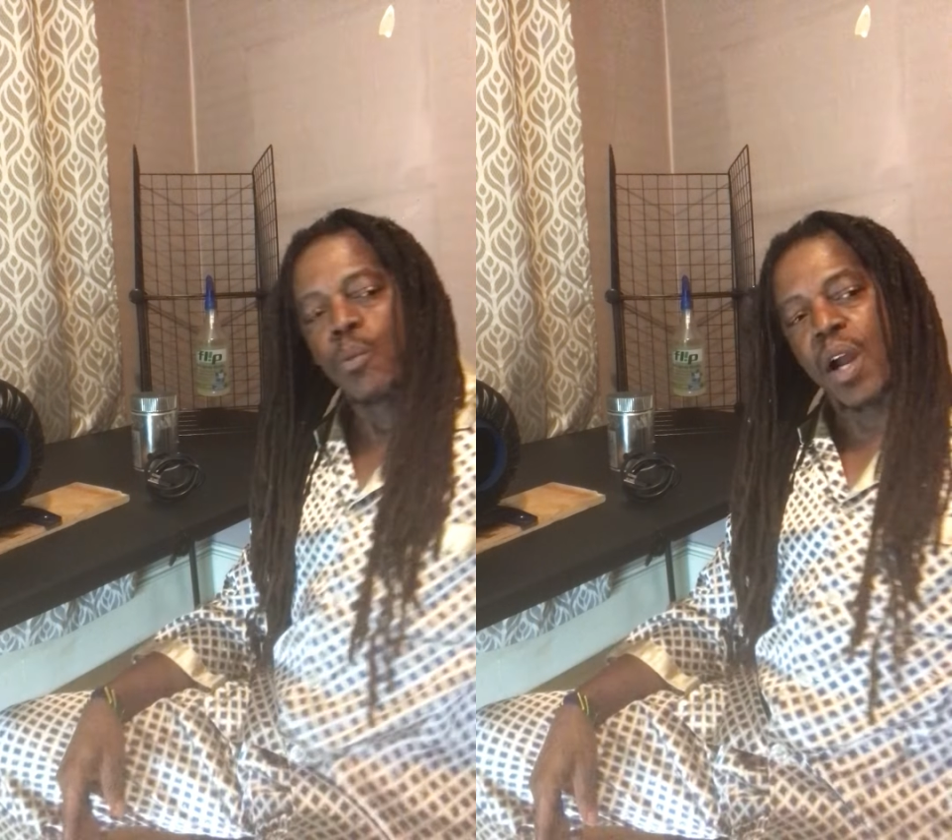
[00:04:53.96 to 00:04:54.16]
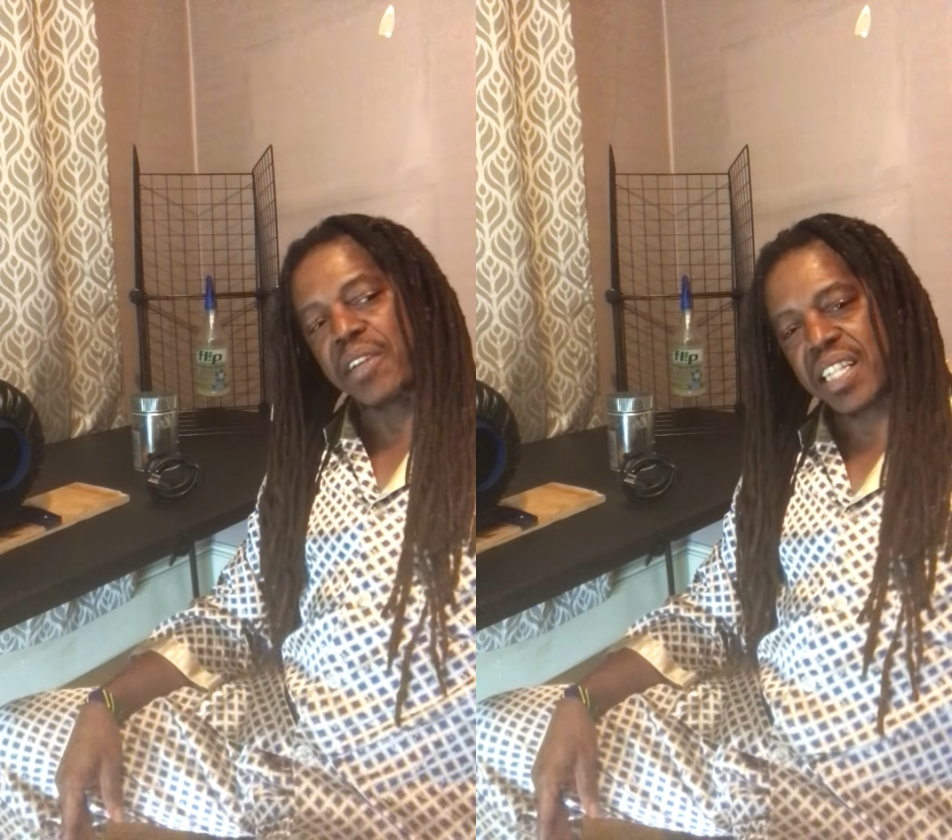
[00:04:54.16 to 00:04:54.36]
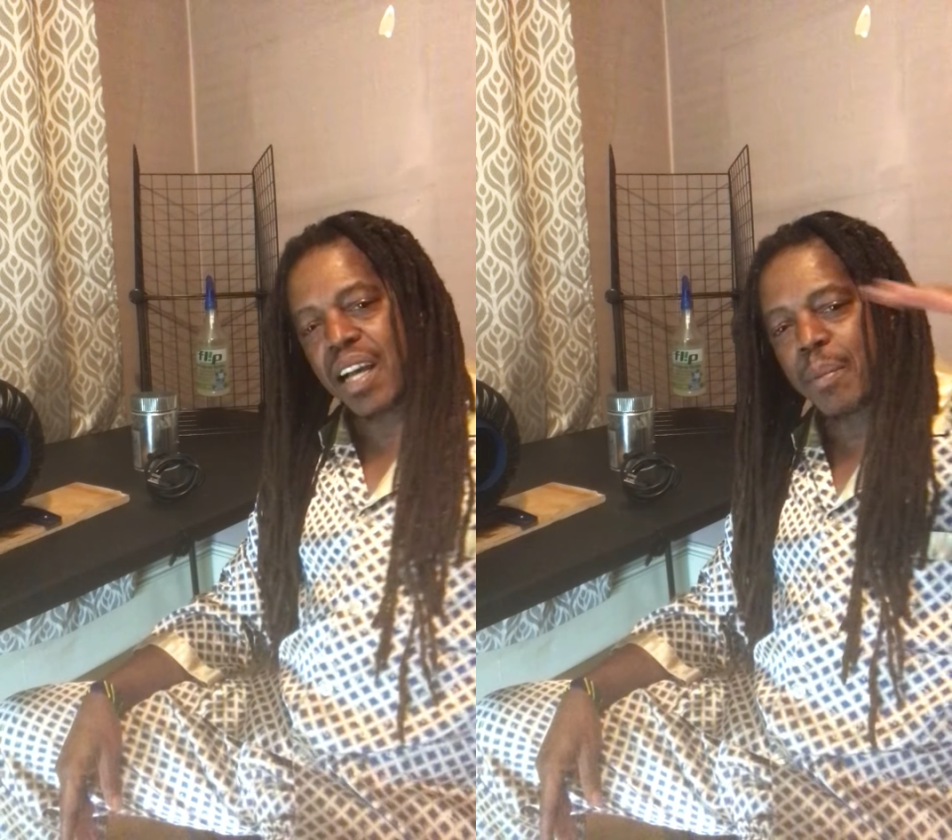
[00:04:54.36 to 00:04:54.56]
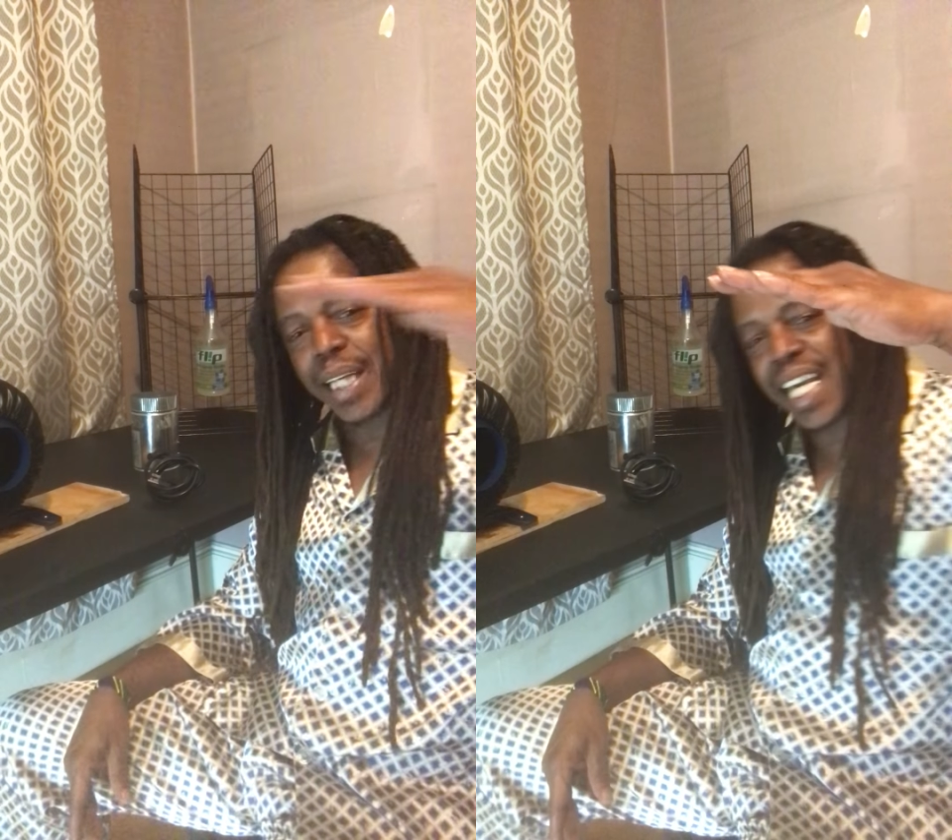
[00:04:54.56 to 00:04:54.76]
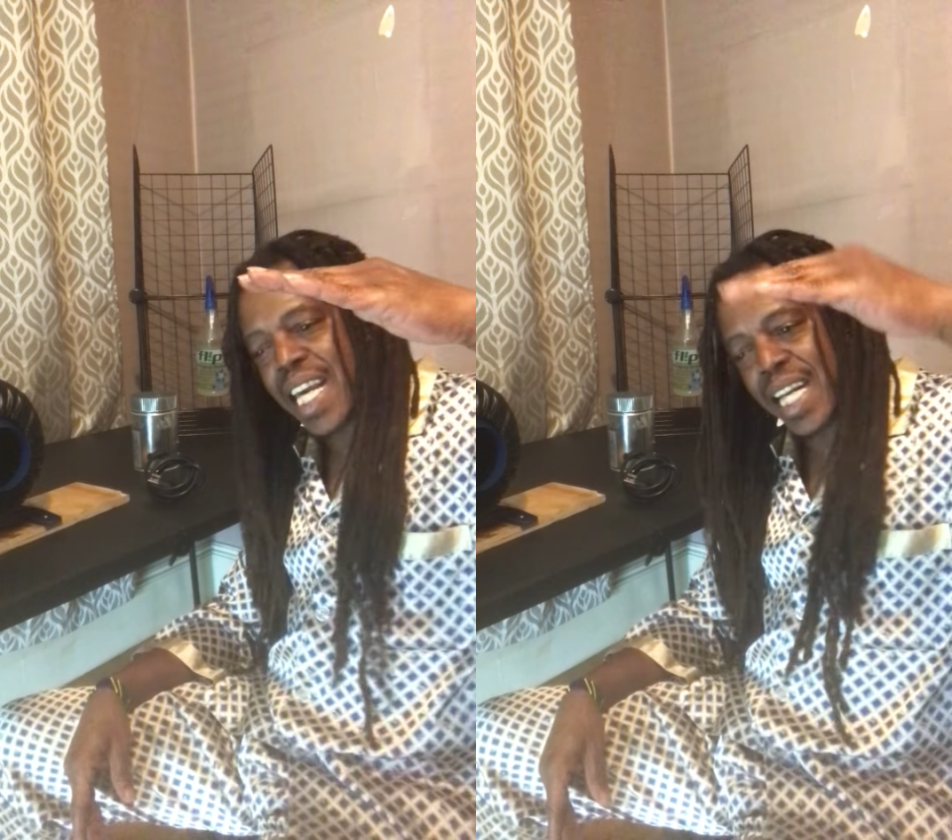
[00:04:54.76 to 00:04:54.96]
where it's
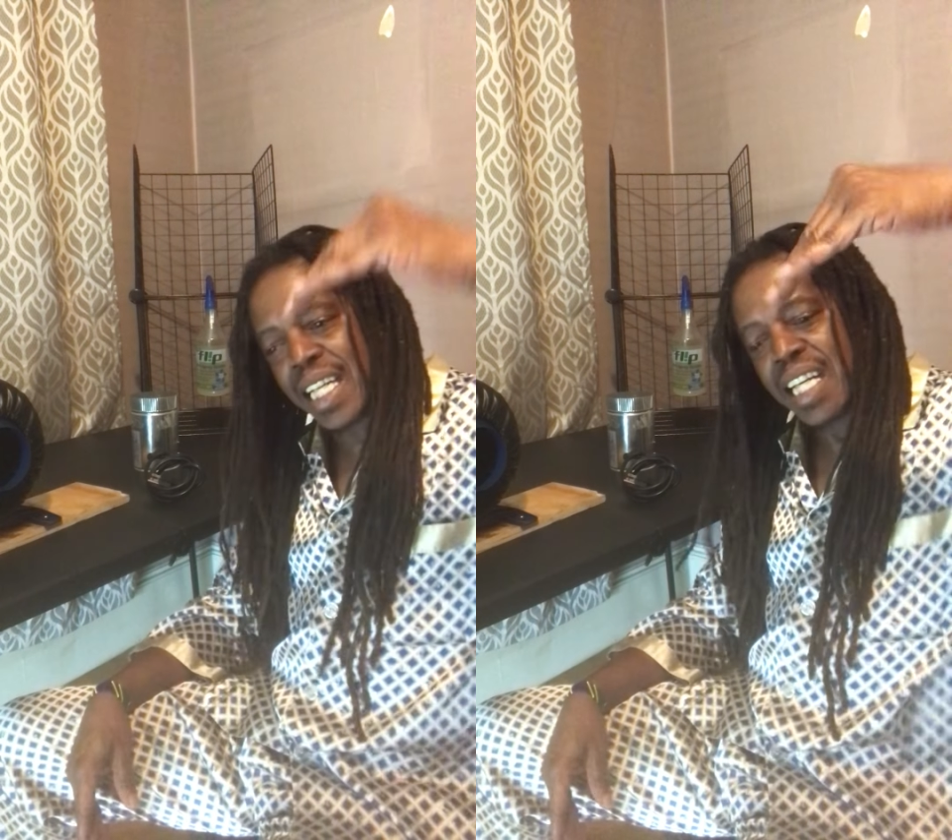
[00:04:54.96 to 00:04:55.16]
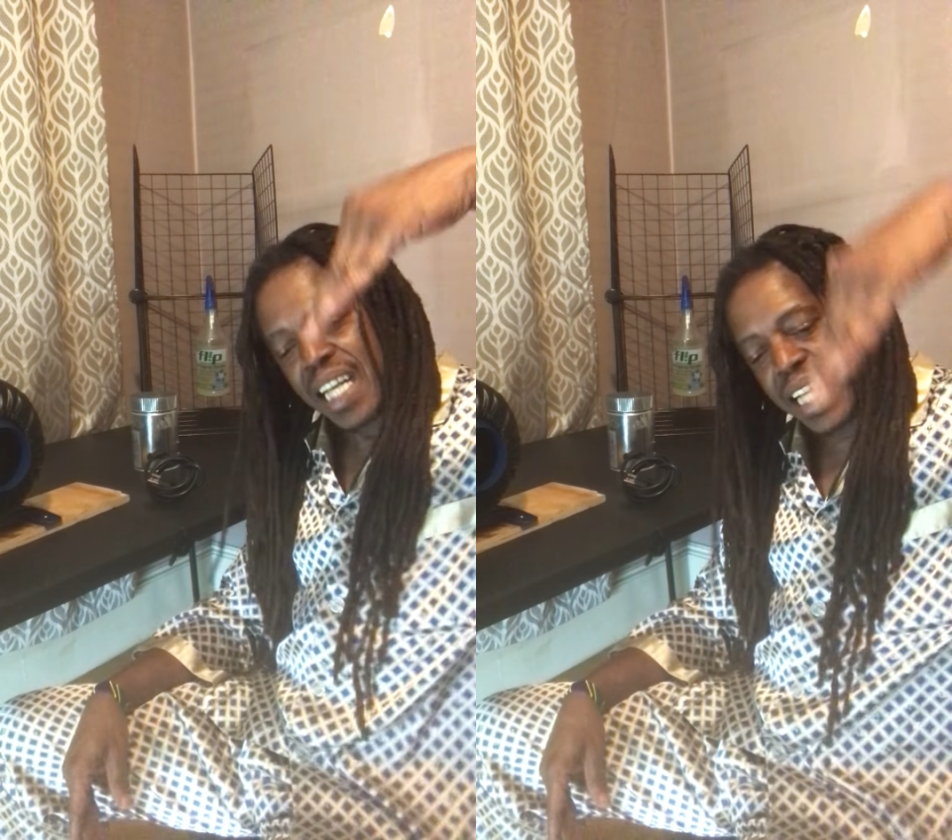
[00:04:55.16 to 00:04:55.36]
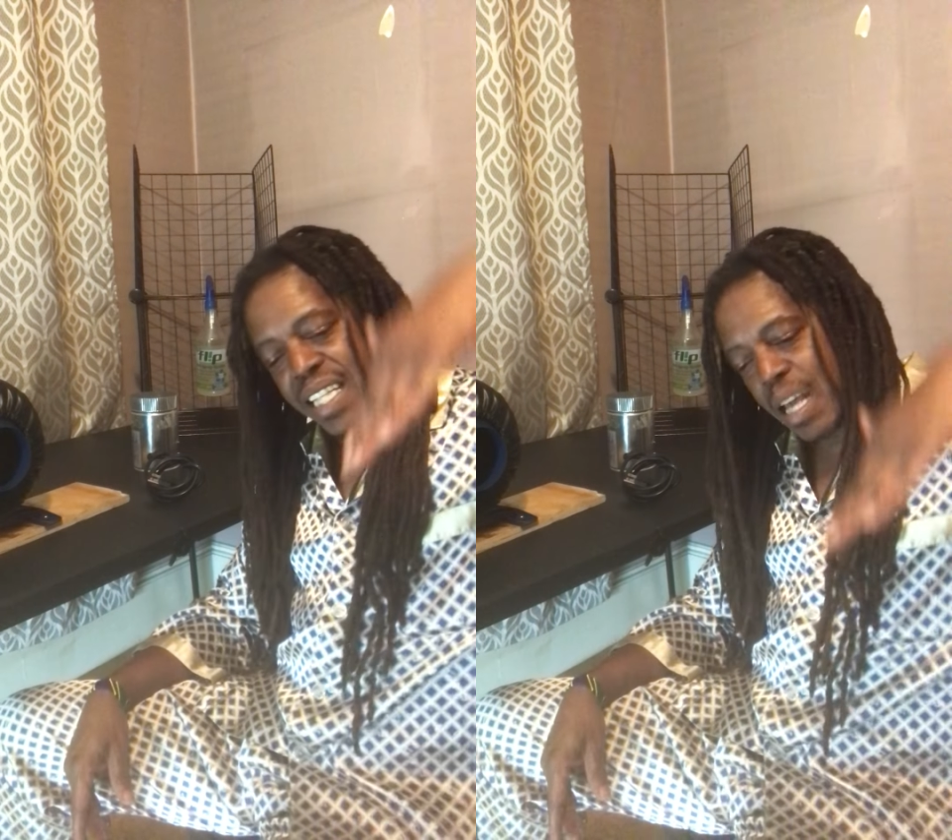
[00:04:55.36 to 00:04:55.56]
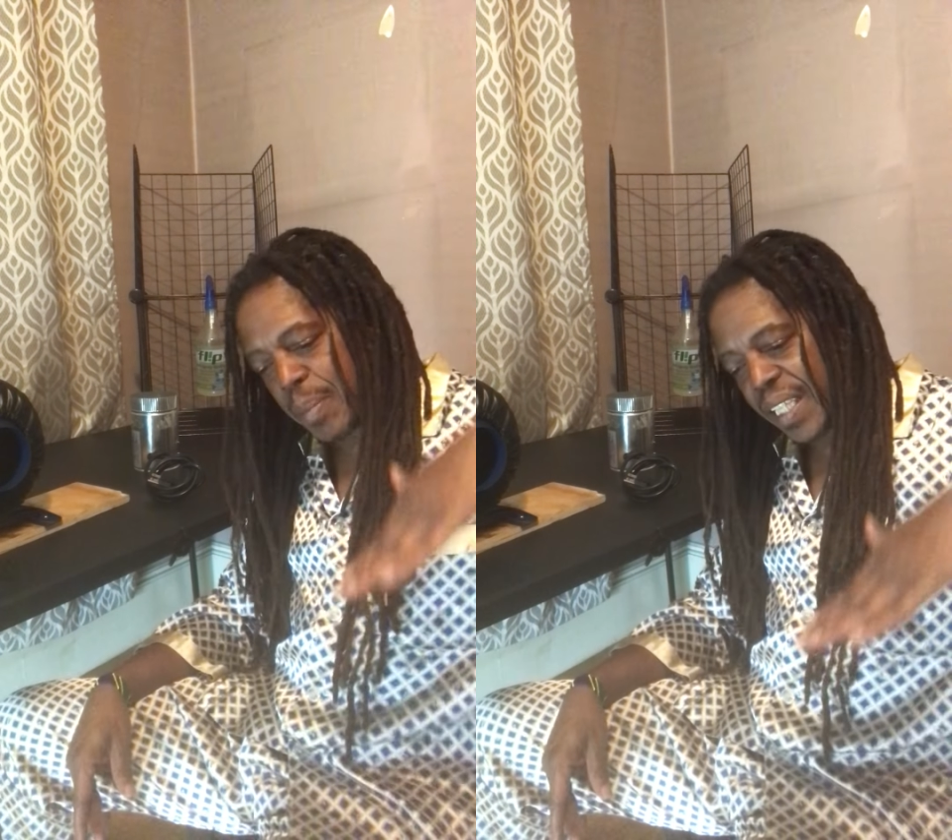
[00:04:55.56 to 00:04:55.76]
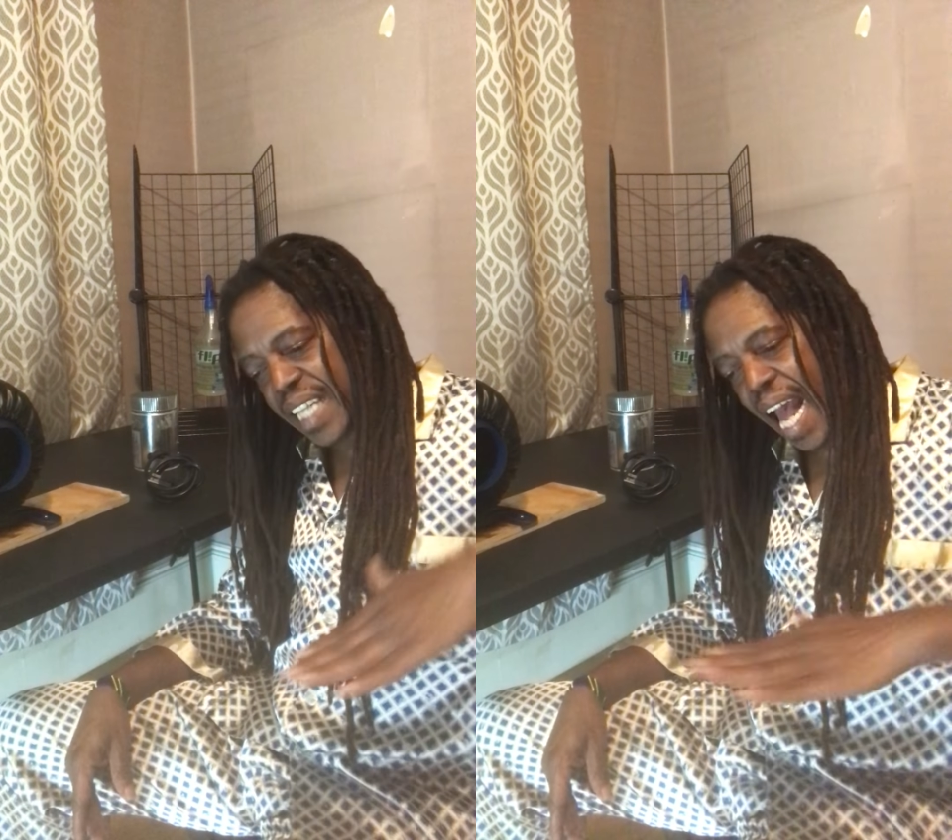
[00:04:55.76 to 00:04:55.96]
coming in, it's
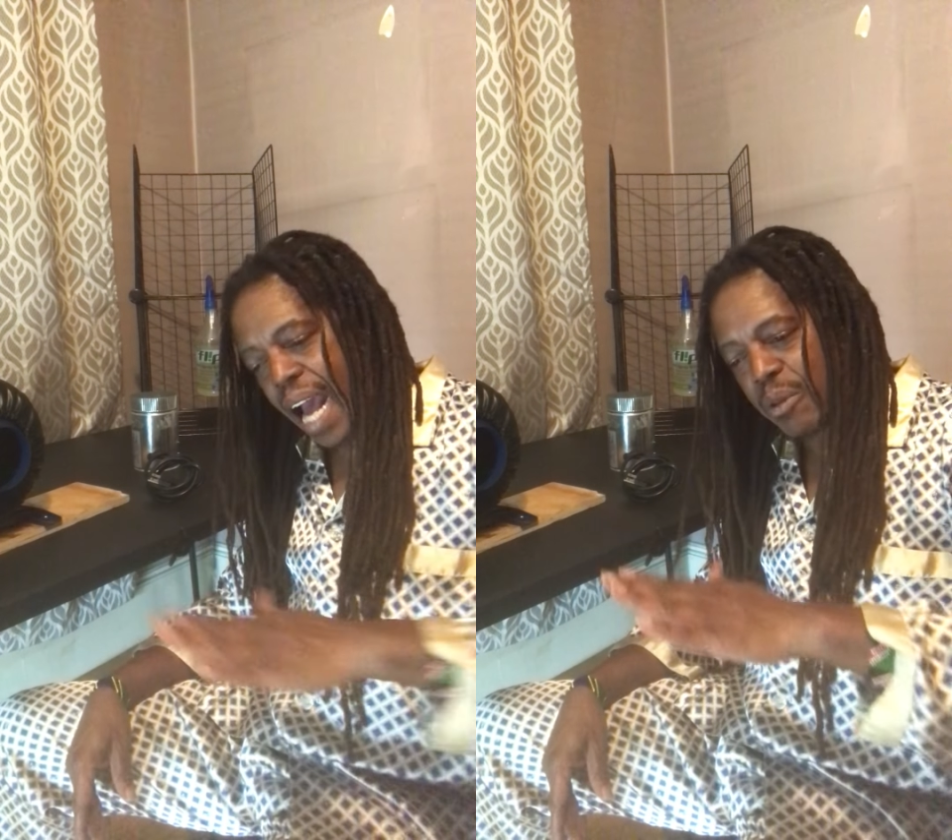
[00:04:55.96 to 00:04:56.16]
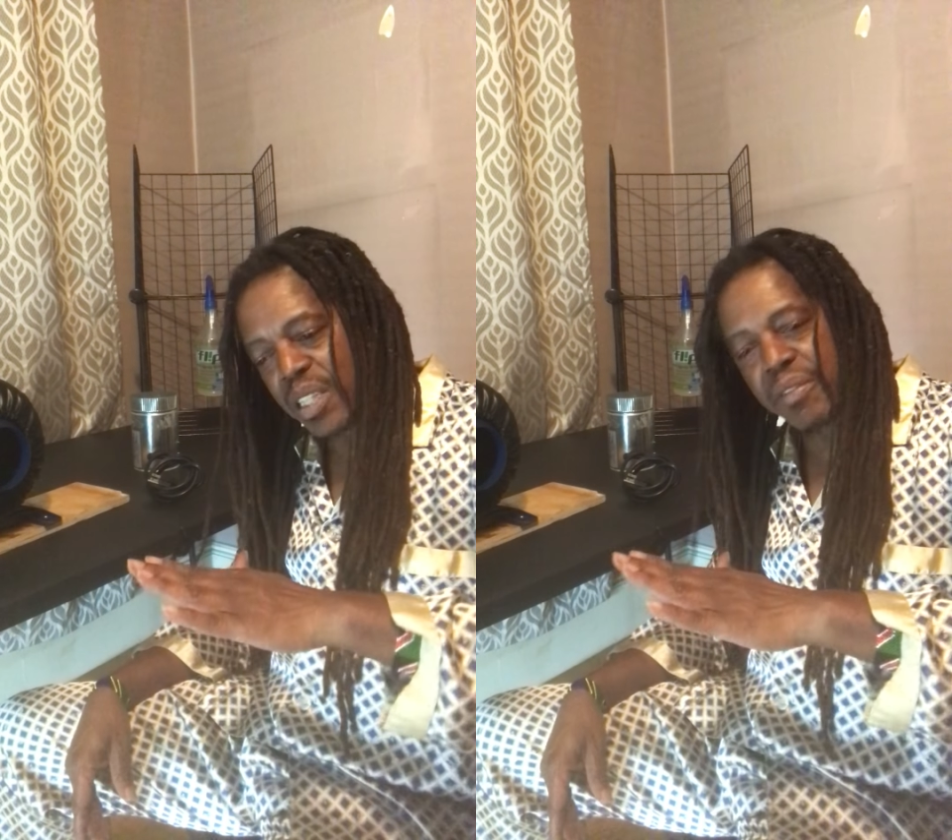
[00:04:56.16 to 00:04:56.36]
dipping down,